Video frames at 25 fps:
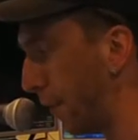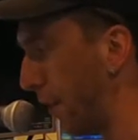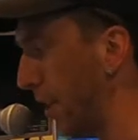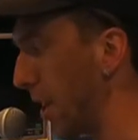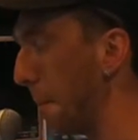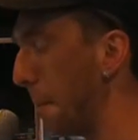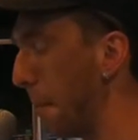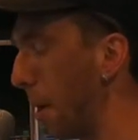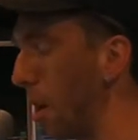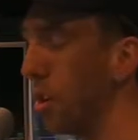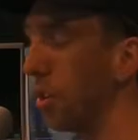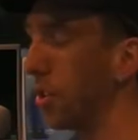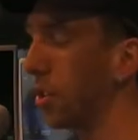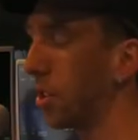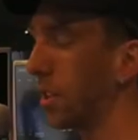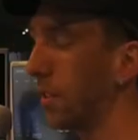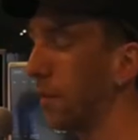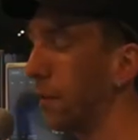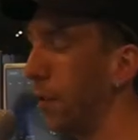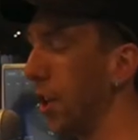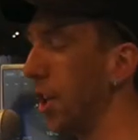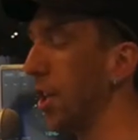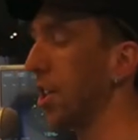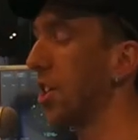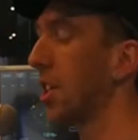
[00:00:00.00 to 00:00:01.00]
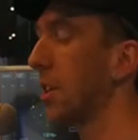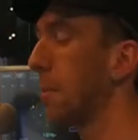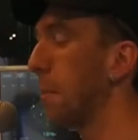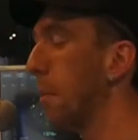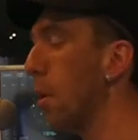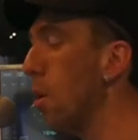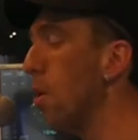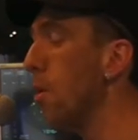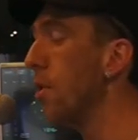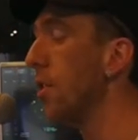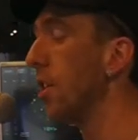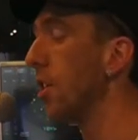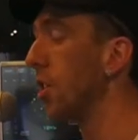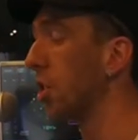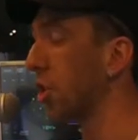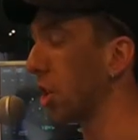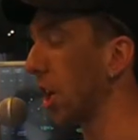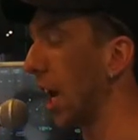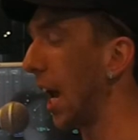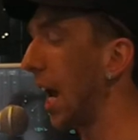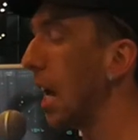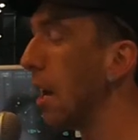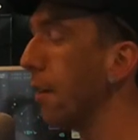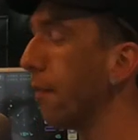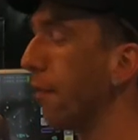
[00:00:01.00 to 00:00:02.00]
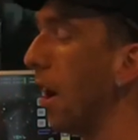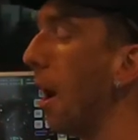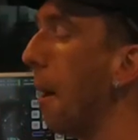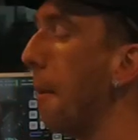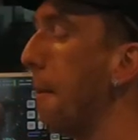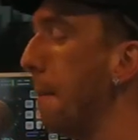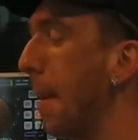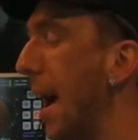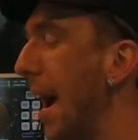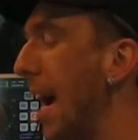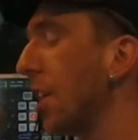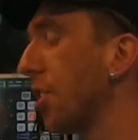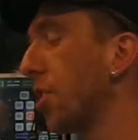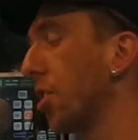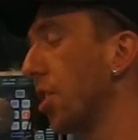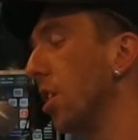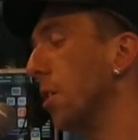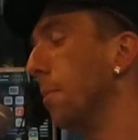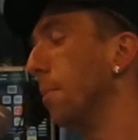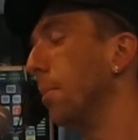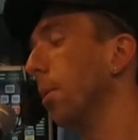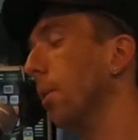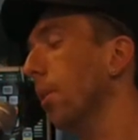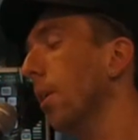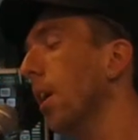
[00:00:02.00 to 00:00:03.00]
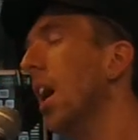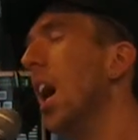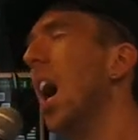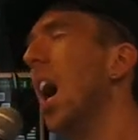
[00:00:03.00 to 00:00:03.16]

for the most for the smoothest shave imaginable.